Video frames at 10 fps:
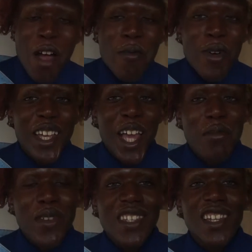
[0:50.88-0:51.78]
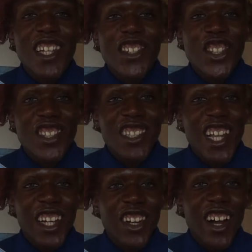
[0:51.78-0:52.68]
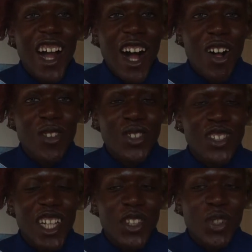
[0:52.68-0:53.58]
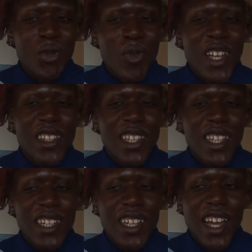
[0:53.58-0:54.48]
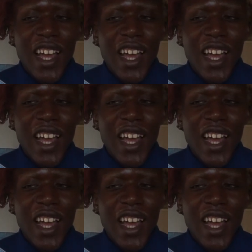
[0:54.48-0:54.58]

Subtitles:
But yeah, basically it's just like a house that you're renting,